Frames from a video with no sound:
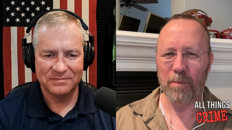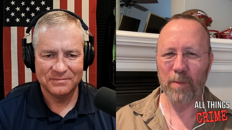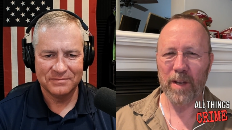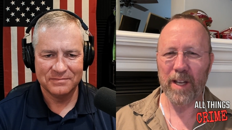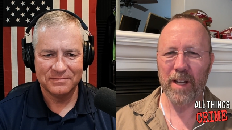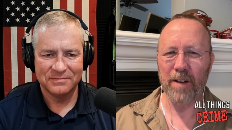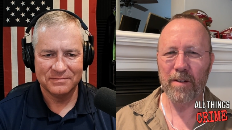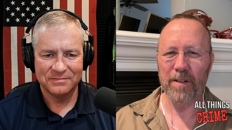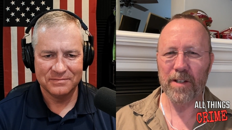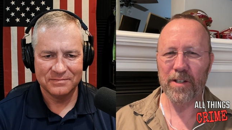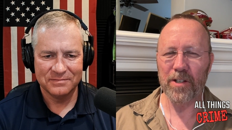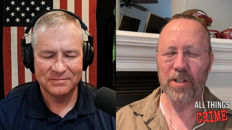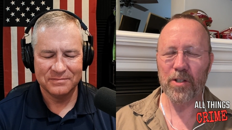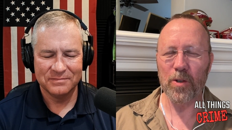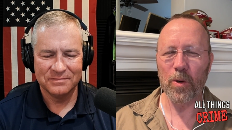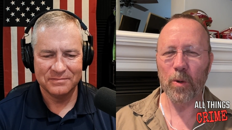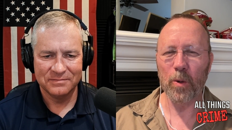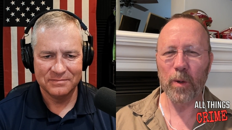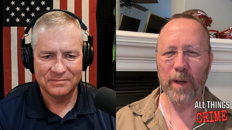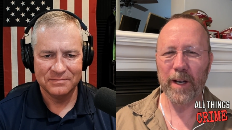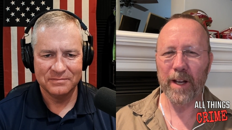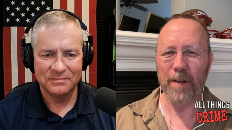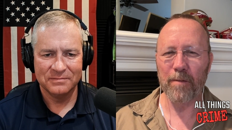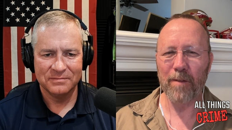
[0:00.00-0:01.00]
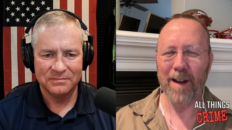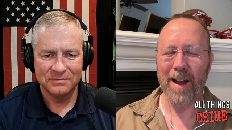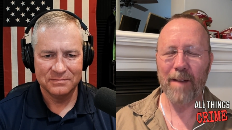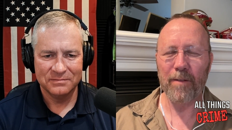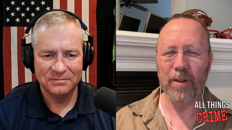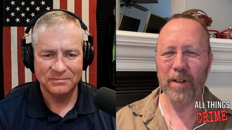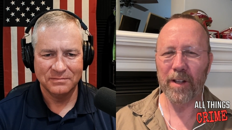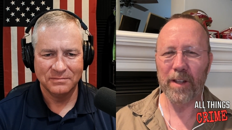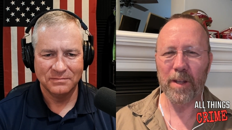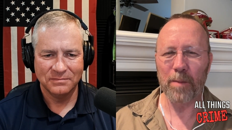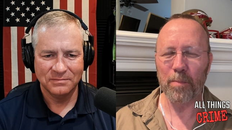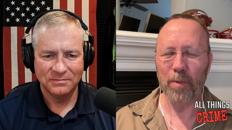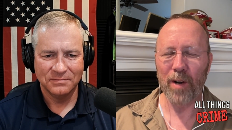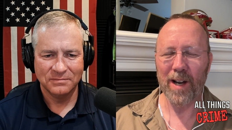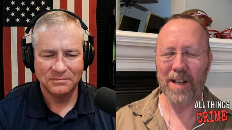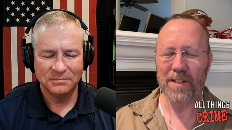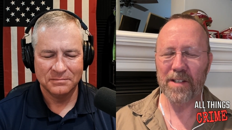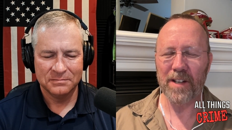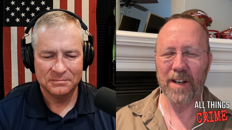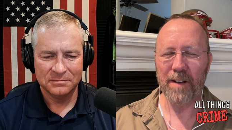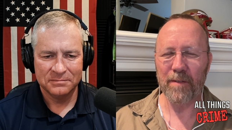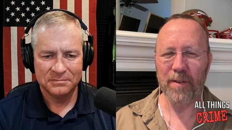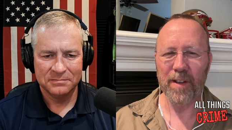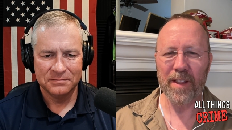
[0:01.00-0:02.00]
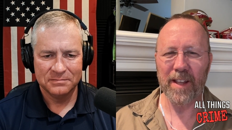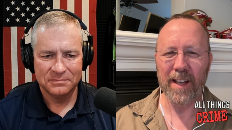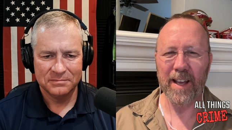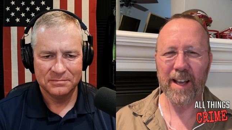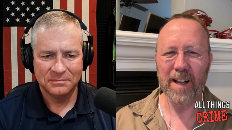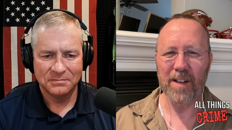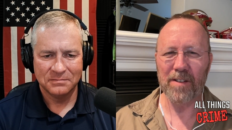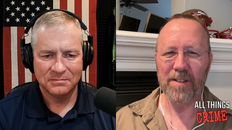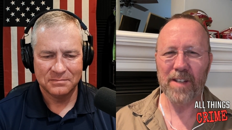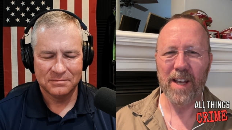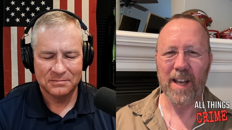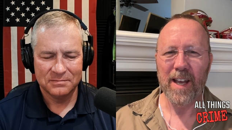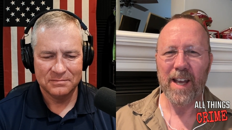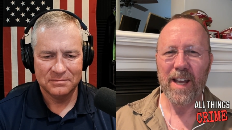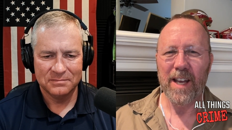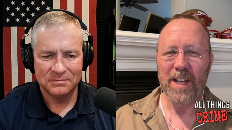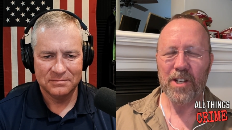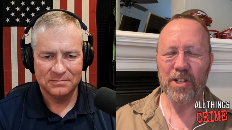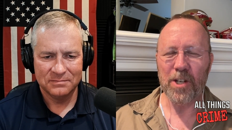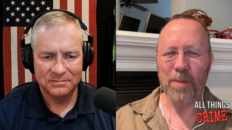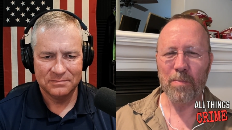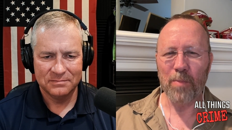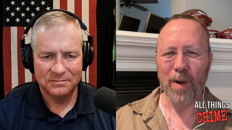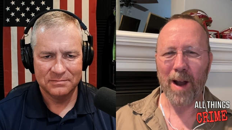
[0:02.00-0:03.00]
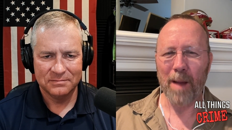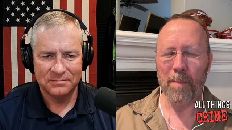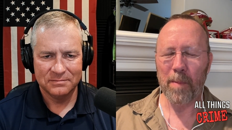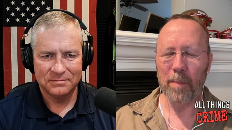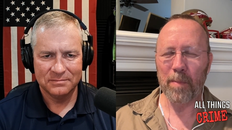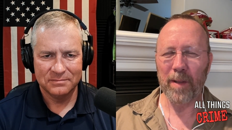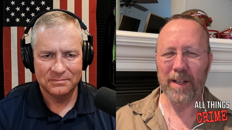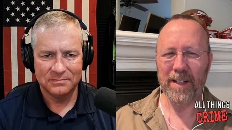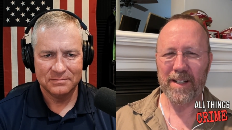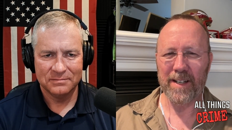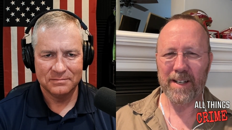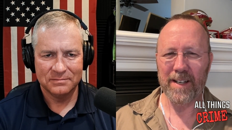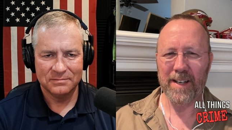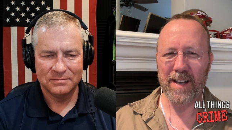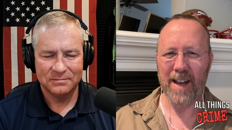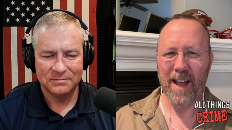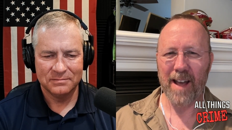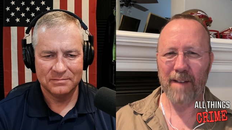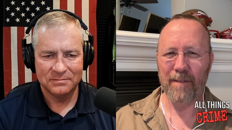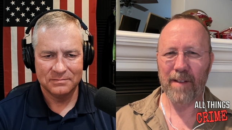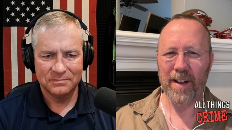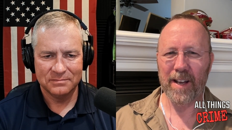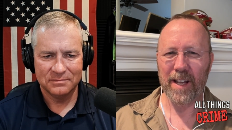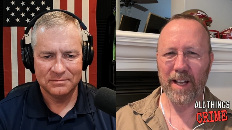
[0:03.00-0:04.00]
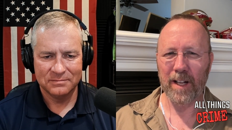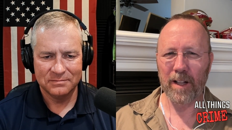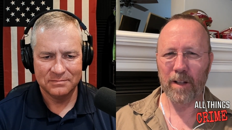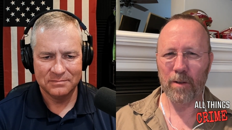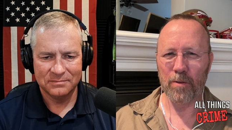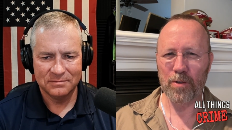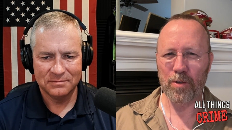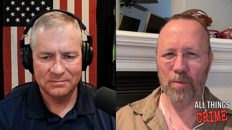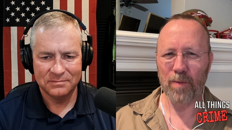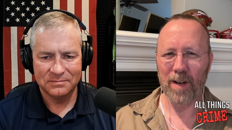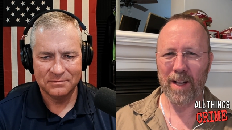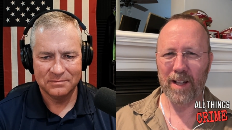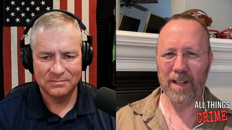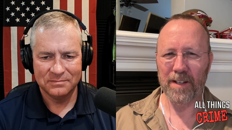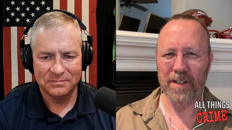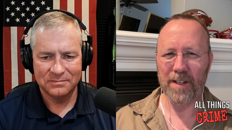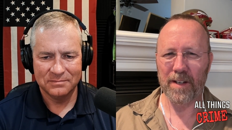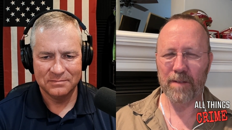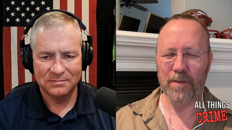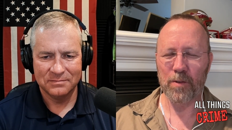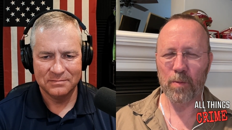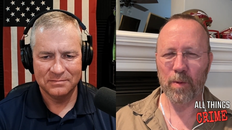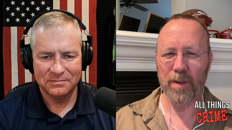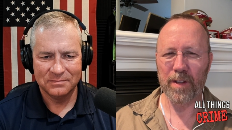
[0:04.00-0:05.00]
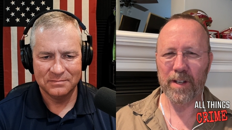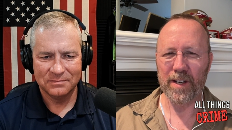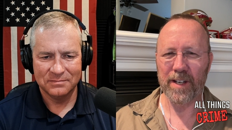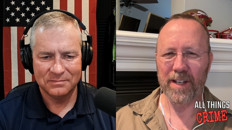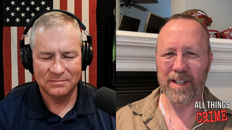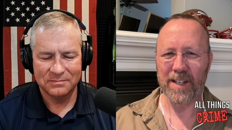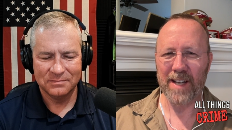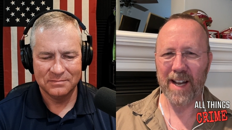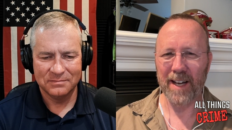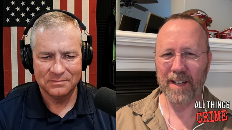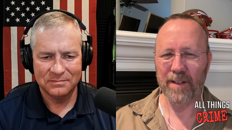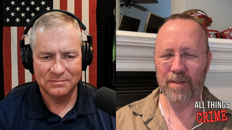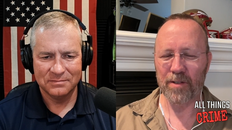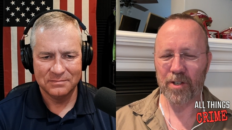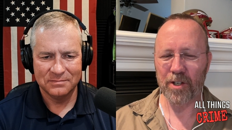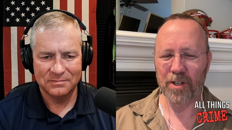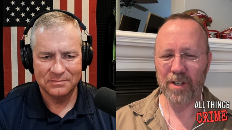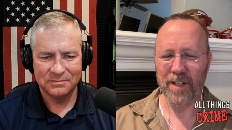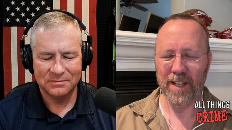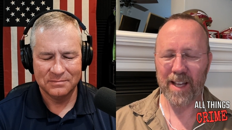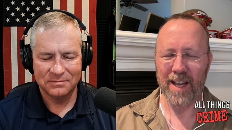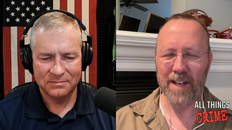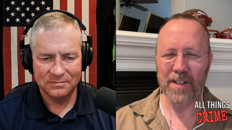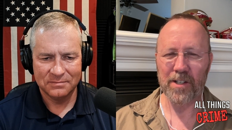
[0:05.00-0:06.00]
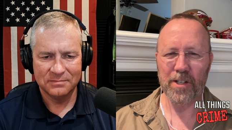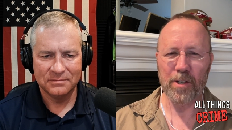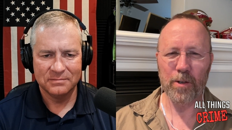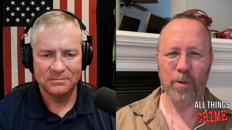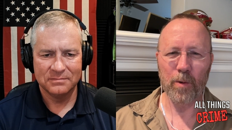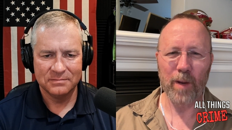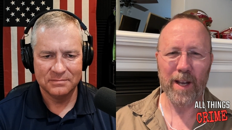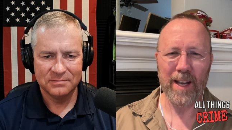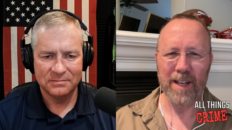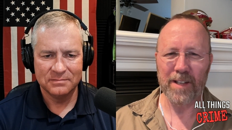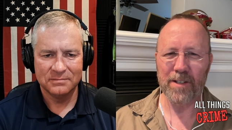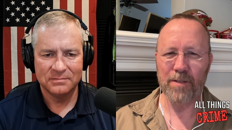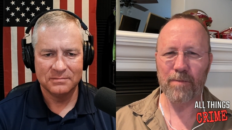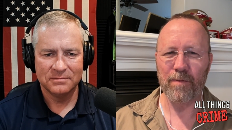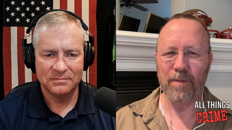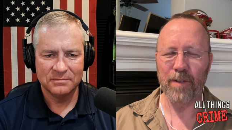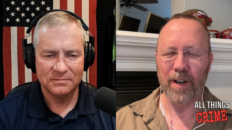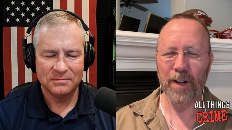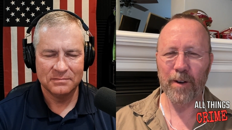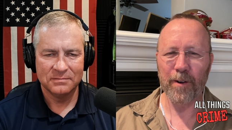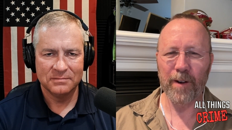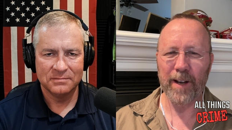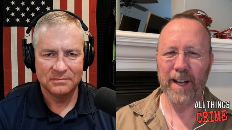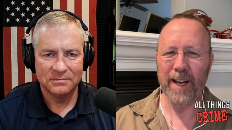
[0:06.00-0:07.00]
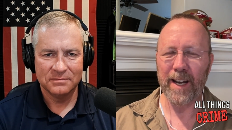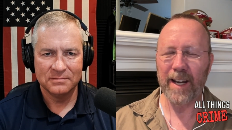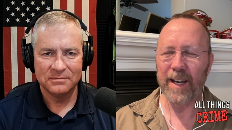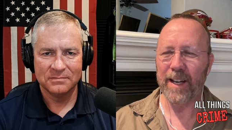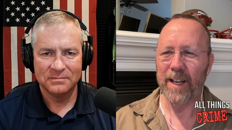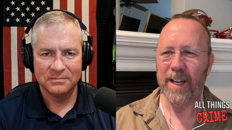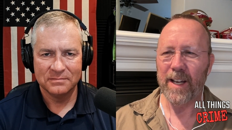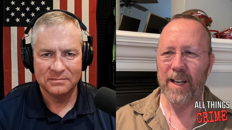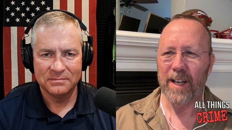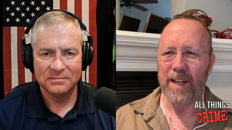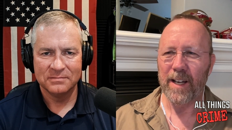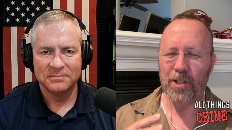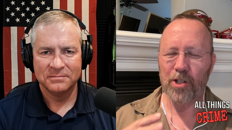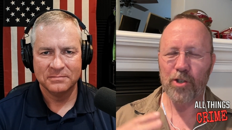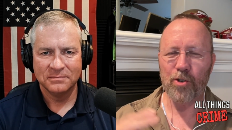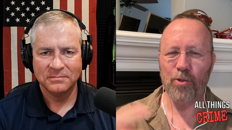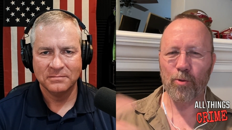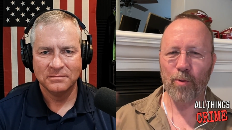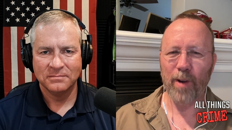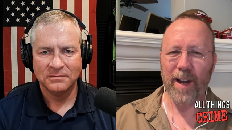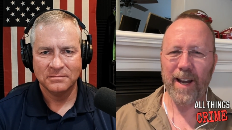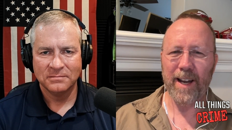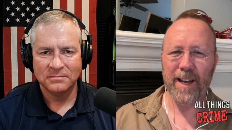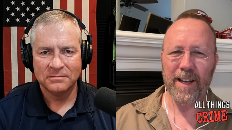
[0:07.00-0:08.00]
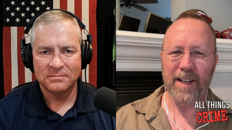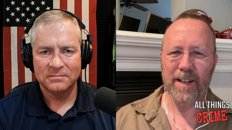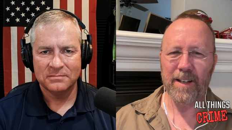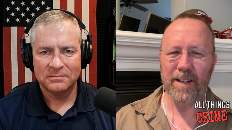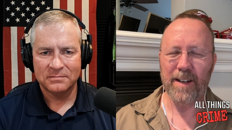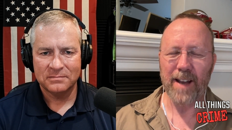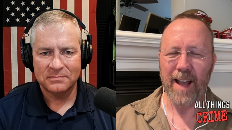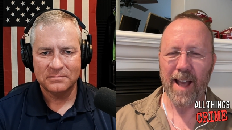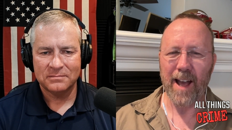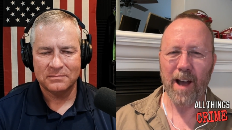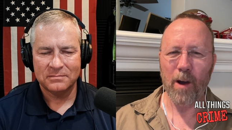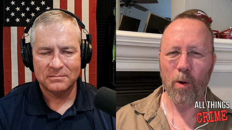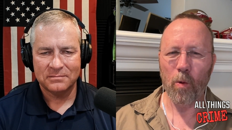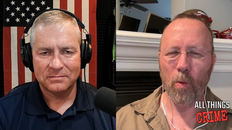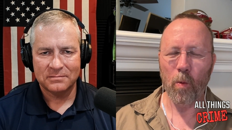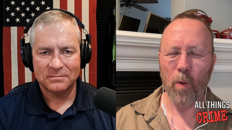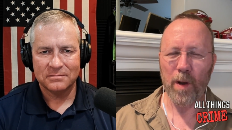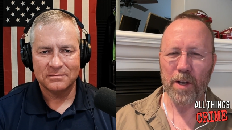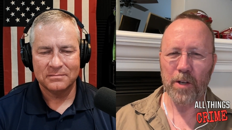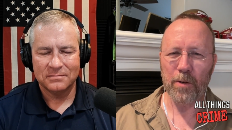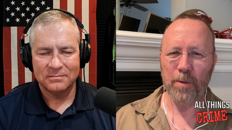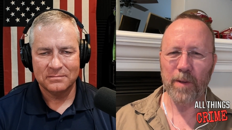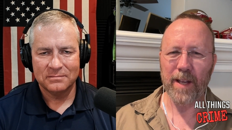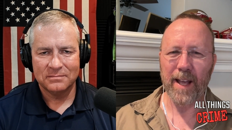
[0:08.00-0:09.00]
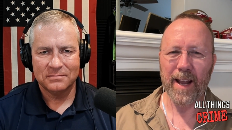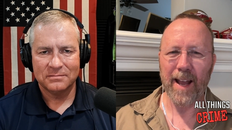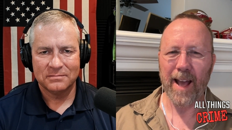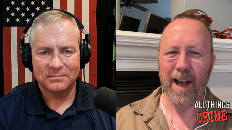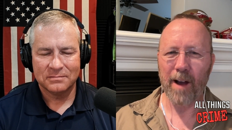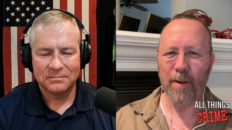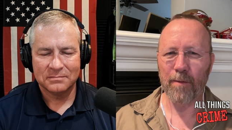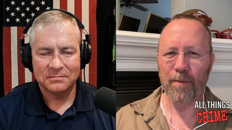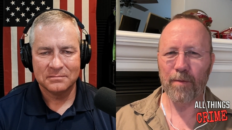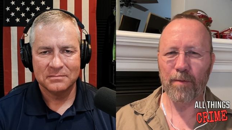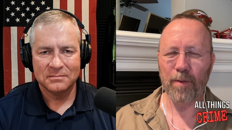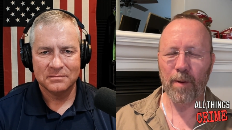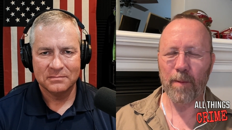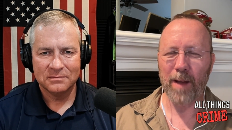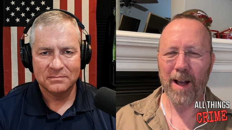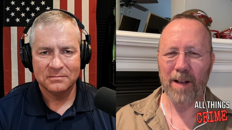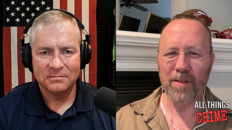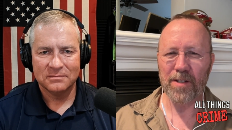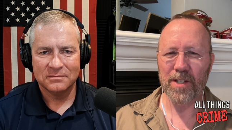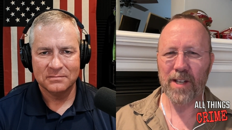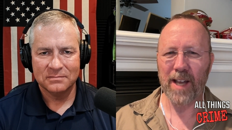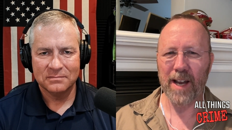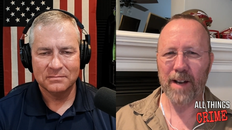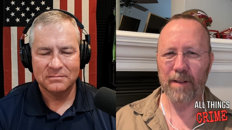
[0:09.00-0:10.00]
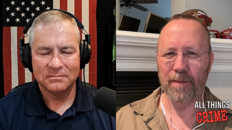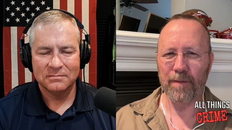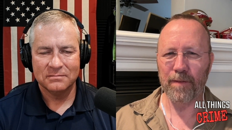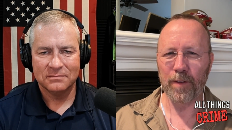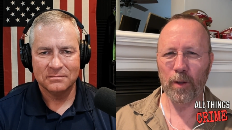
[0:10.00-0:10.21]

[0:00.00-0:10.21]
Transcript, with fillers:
Speaker 1: and we hear the story unravel in the press and everything else, she probably didn't have any close relatives where the detectives could get to. It's very strained now when you get out from outside of